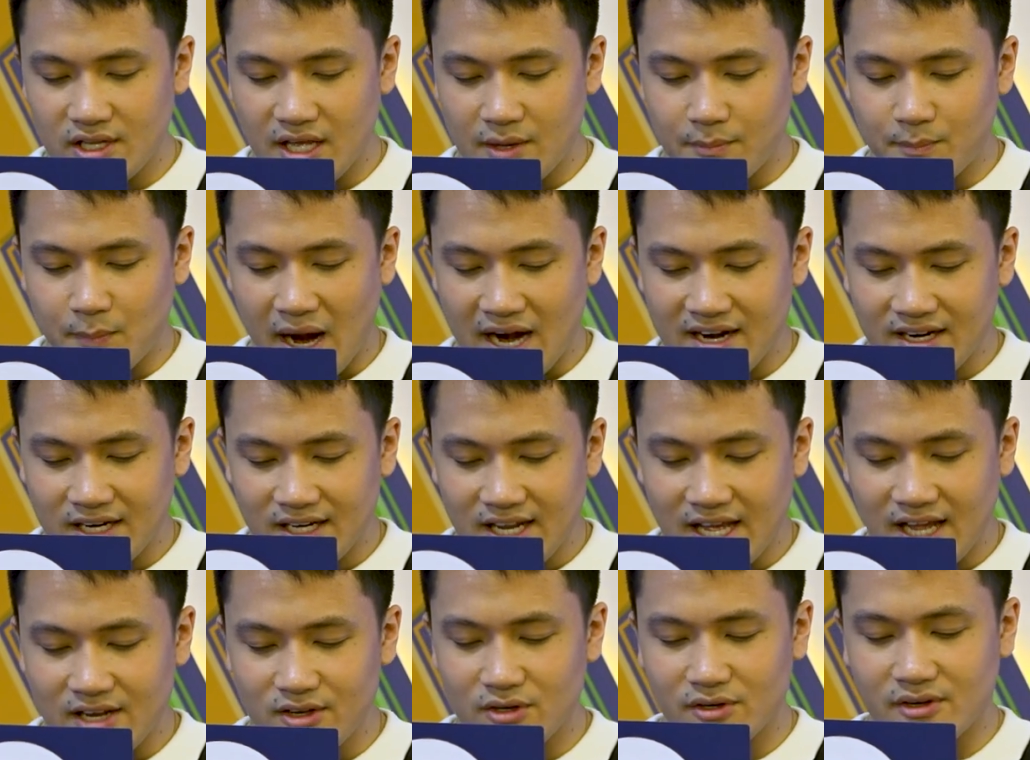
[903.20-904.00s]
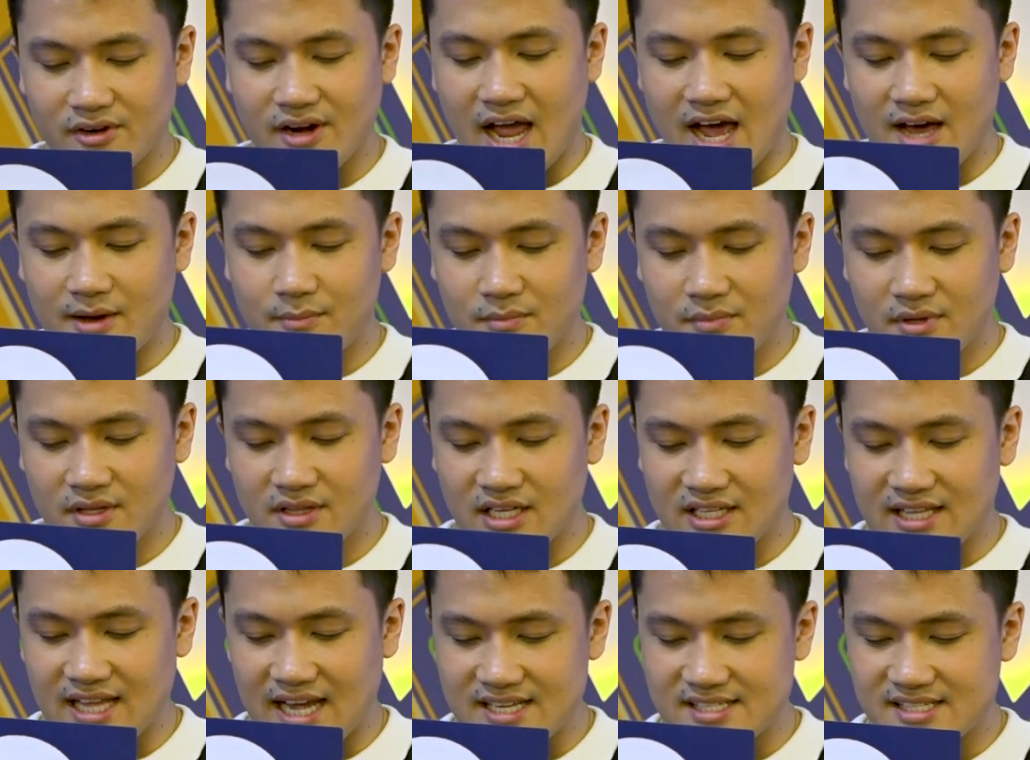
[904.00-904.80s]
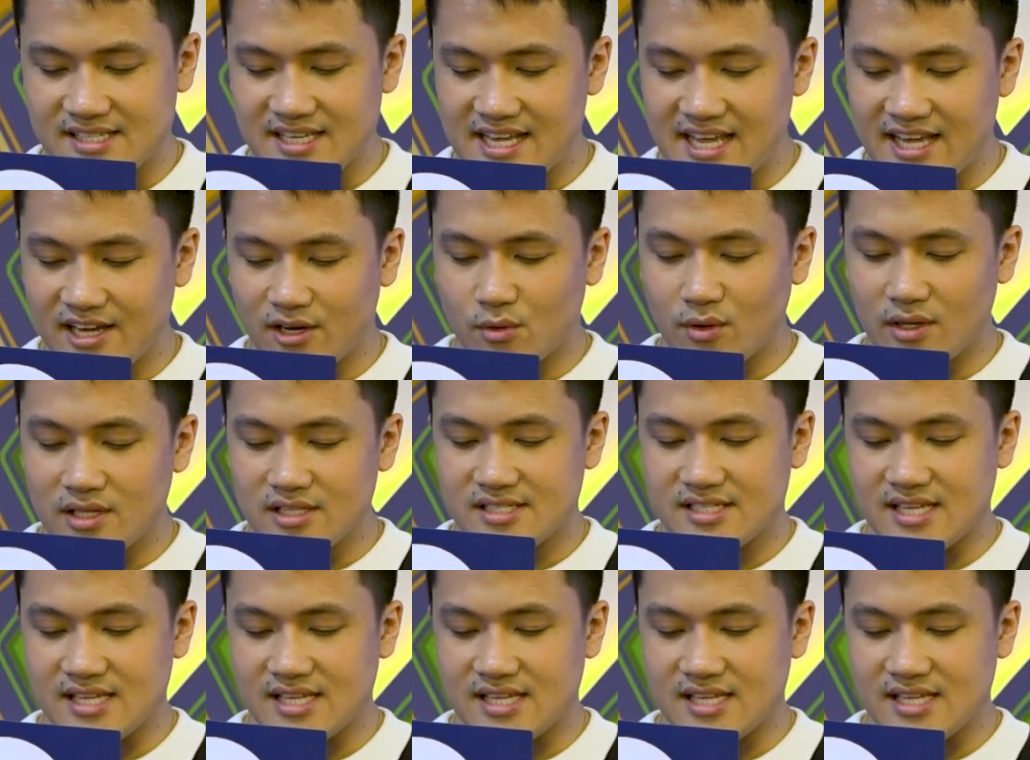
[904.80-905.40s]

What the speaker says: a parallelogram that has equal